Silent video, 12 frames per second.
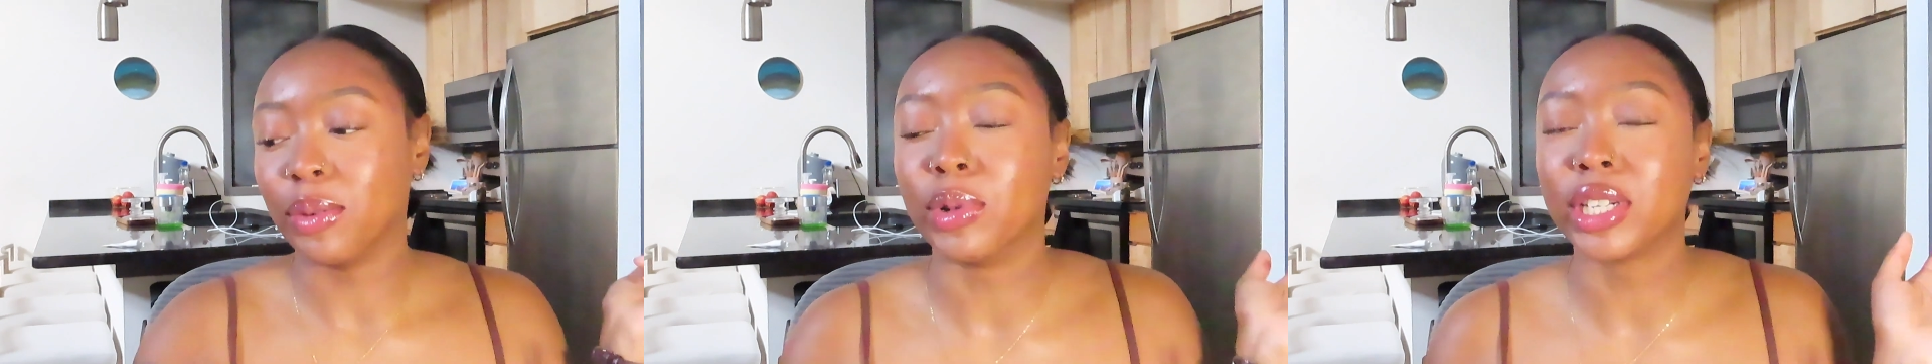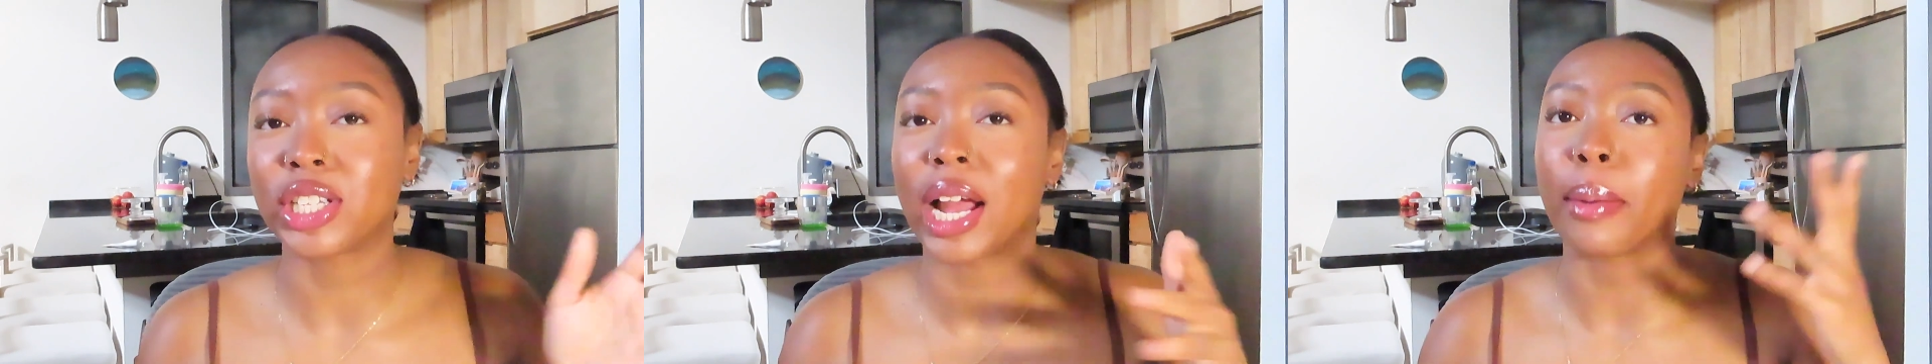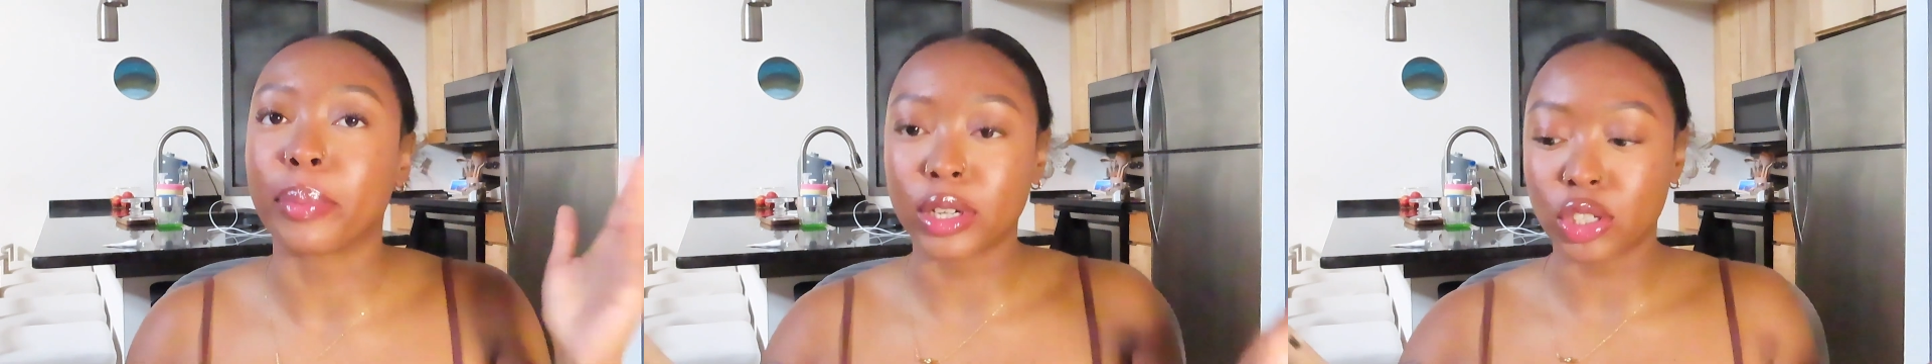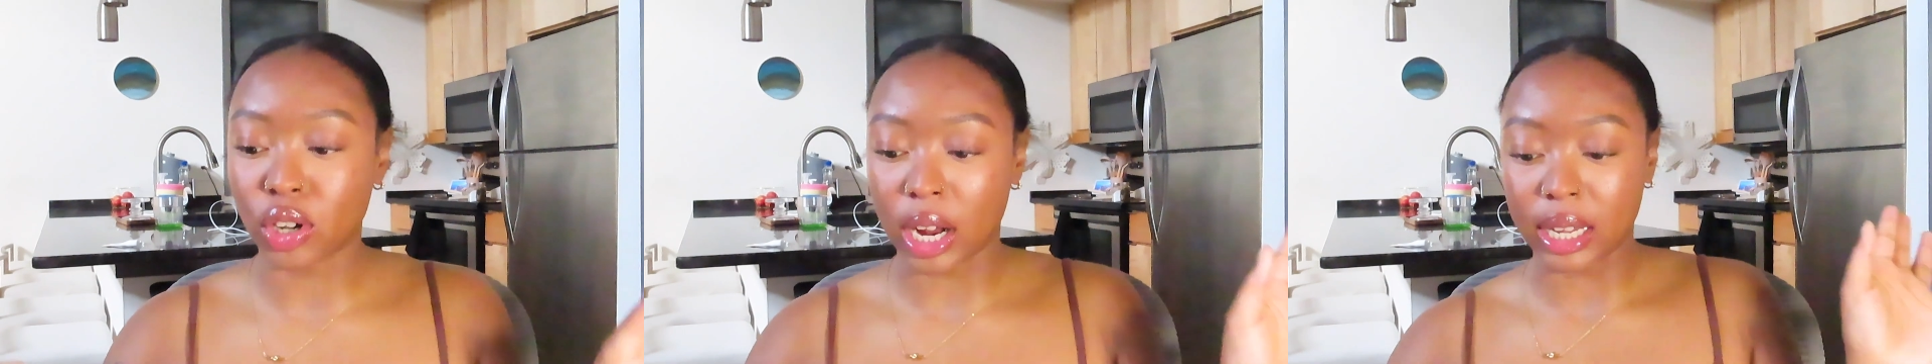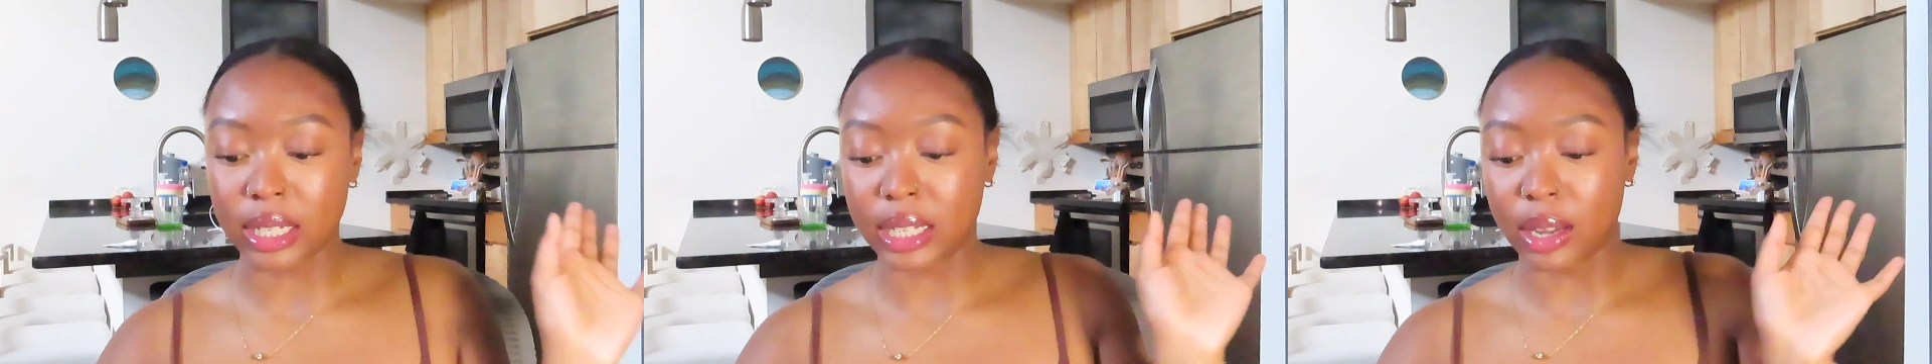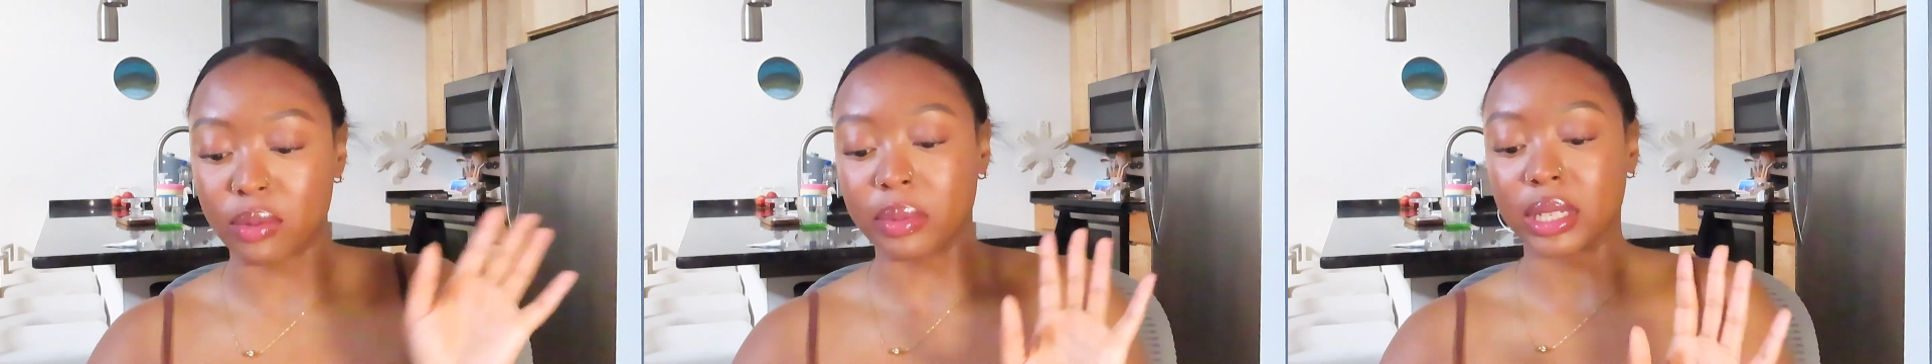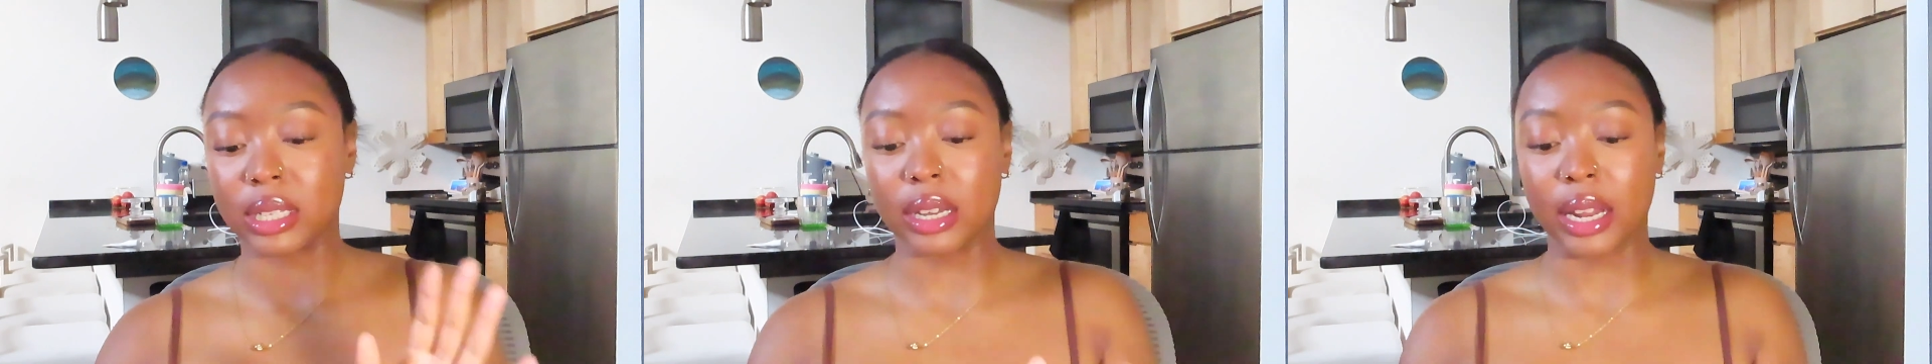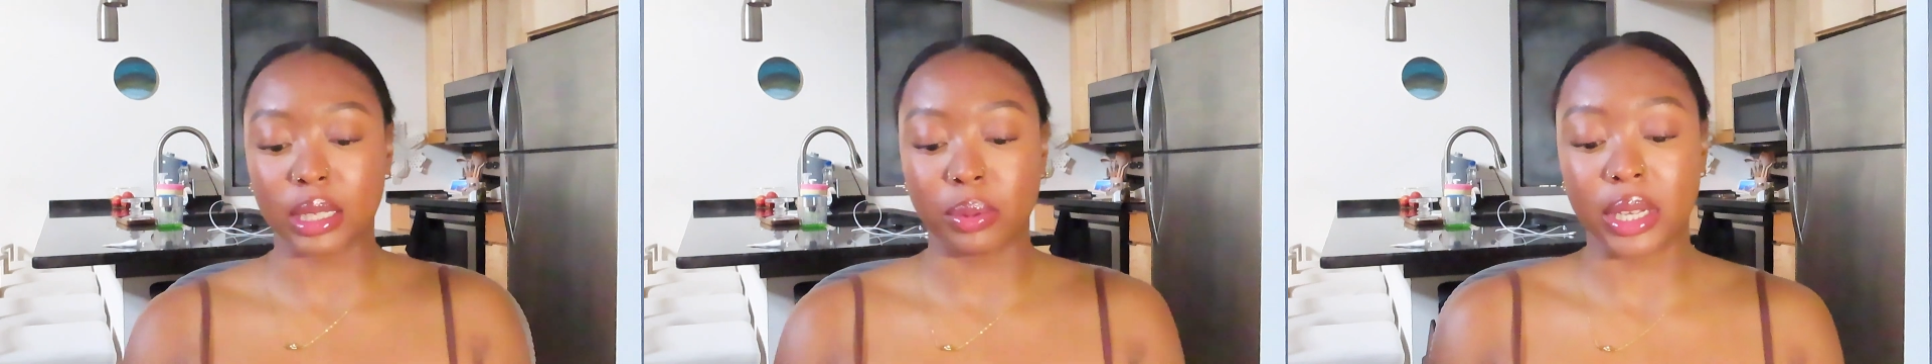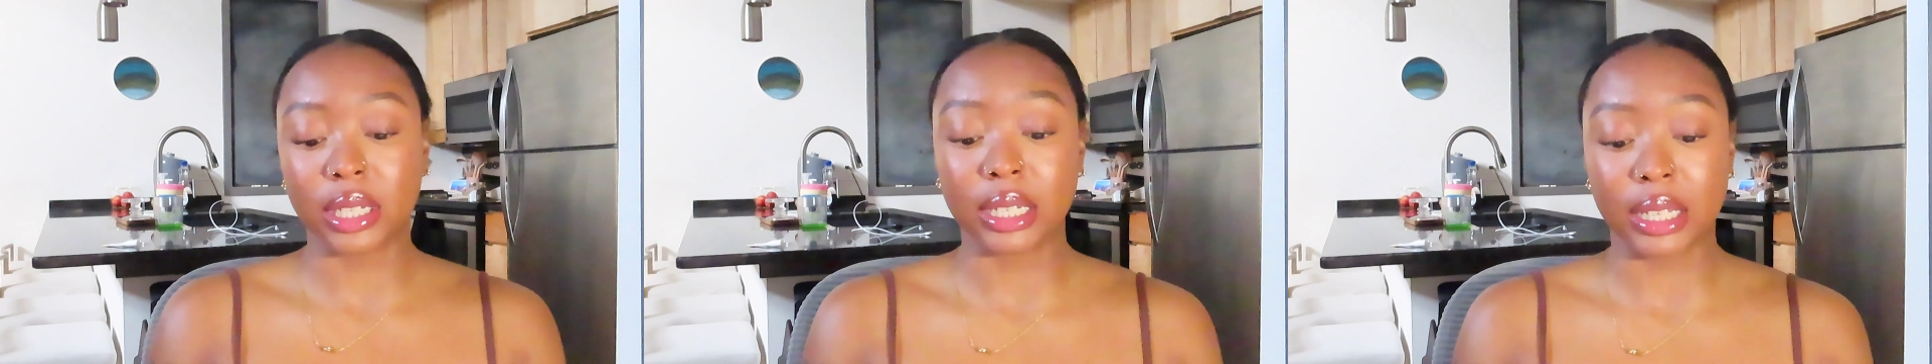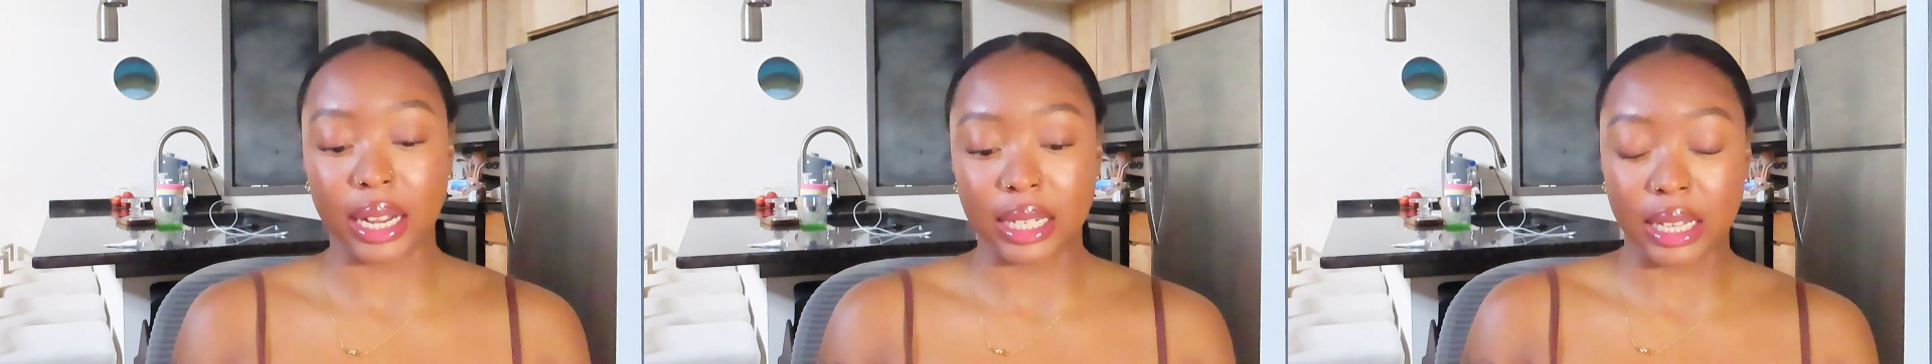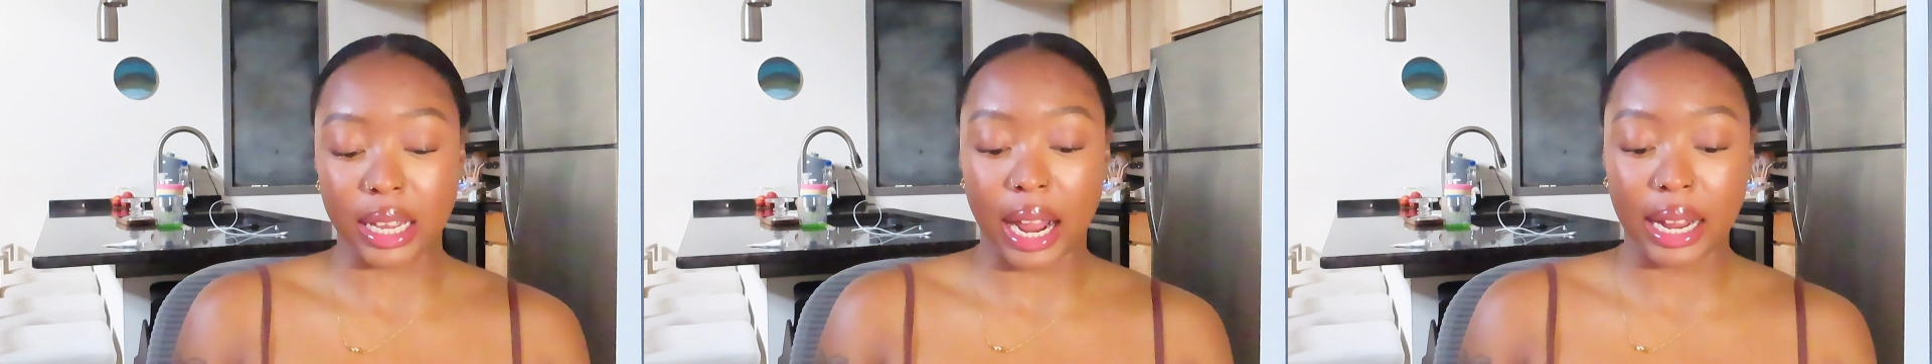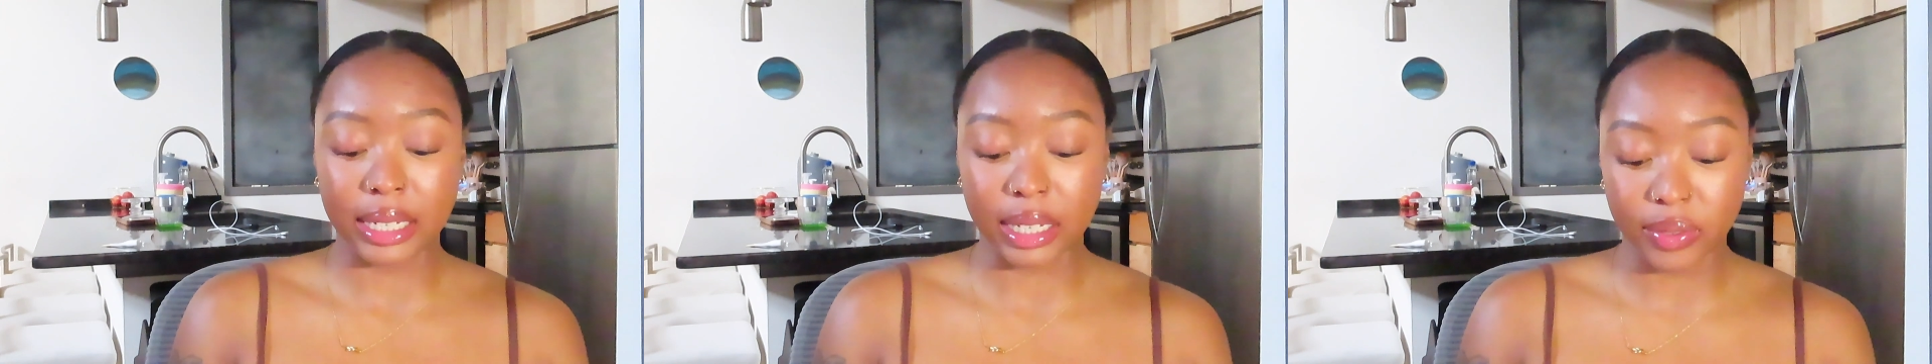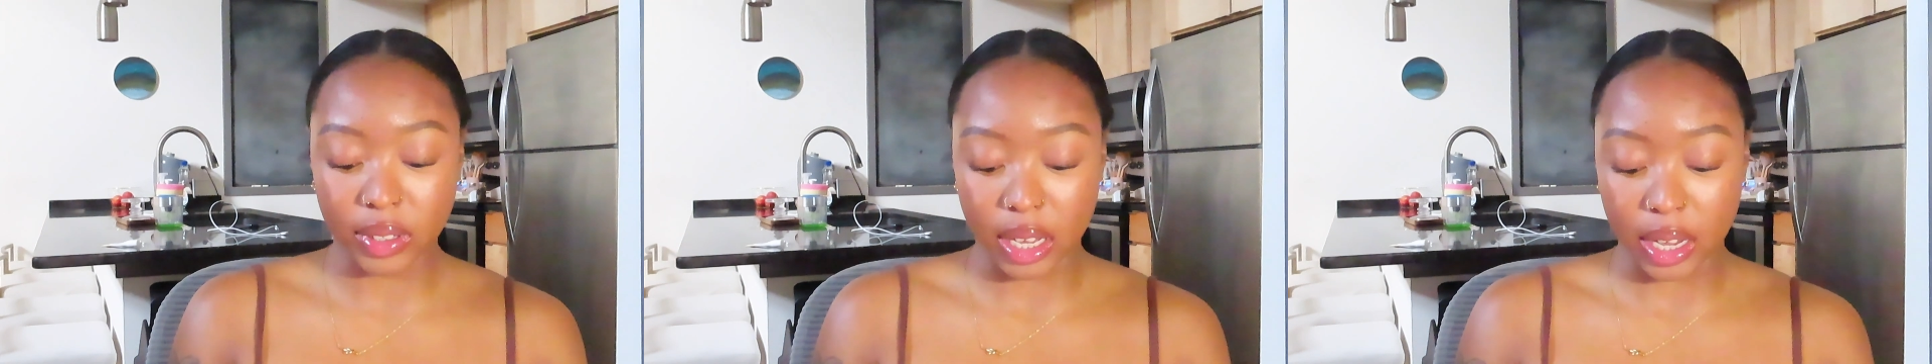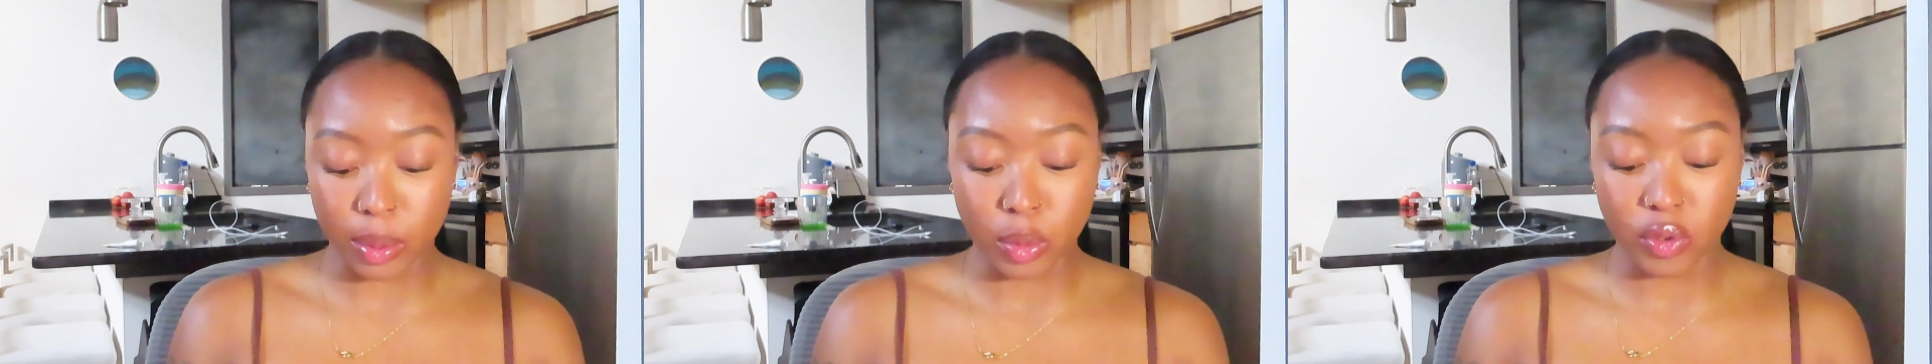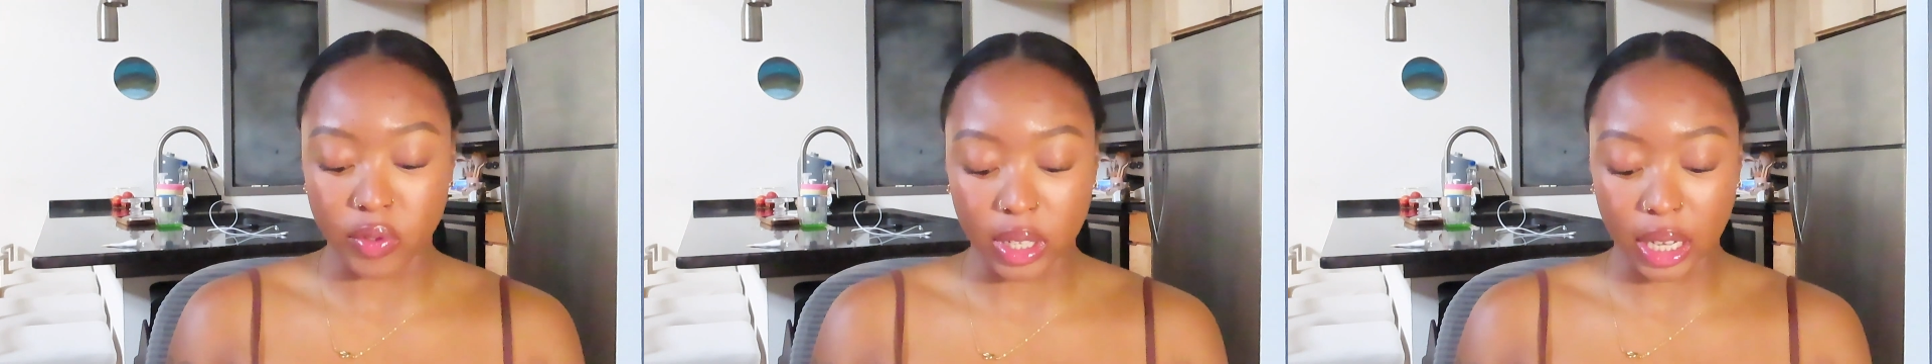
which I'm pretty sure I can take with me to the next place because like I said, I definitely am moving.